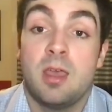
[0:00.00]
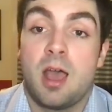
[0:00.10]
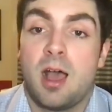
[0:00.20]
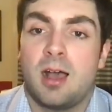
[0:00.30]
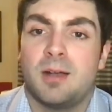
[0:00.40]

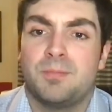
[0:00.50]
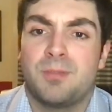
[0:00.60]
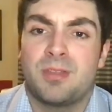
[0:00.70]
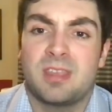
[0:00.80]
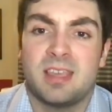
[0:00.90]
um,
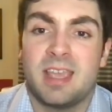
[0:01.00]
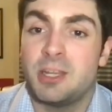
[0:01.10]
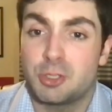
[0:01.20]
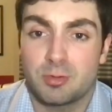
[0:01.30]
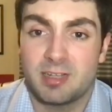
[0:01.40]
the
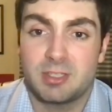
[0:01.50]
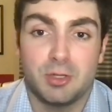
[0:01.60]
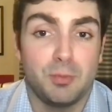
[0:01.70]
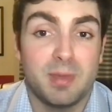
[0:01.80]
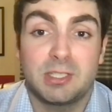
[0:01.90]
injury
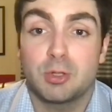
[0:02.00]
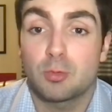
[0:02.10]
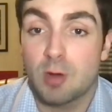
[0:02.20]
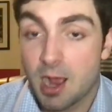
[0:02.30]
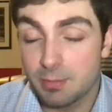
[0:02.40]
to Mitchell
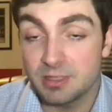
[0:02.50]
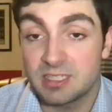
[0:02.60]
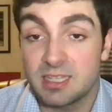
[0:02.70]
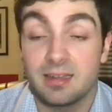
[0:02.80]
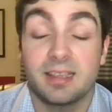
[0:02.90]
Robinson.